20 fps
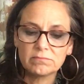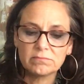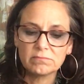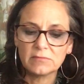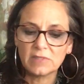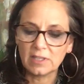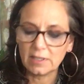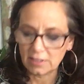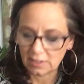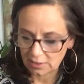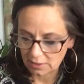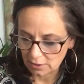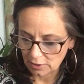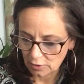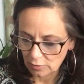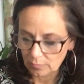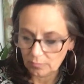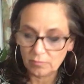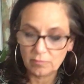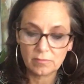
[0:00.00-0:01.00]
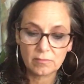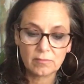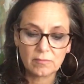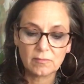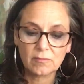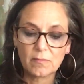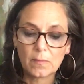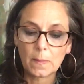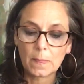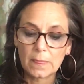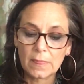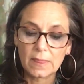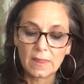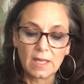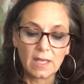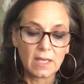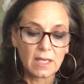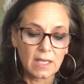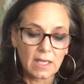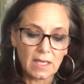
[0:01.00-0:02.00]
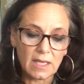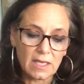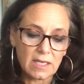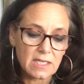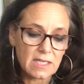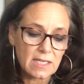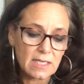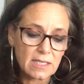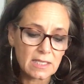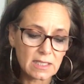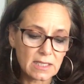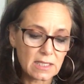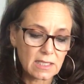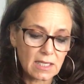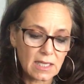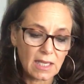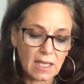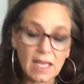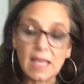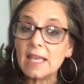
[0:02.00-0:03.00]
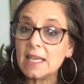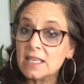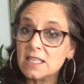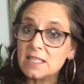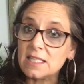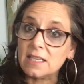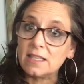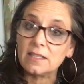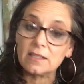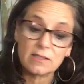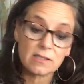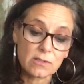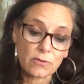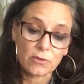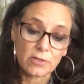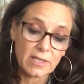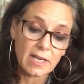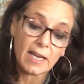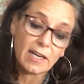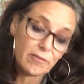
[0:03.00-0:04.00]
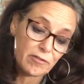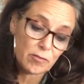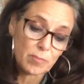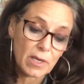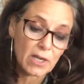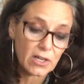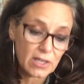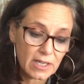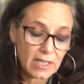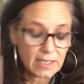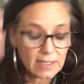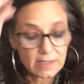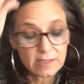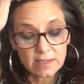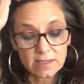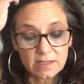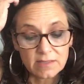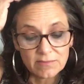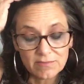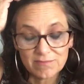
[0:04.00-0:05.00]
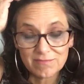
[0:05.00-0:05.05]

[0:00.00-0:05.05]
Like Indians or Native Americans,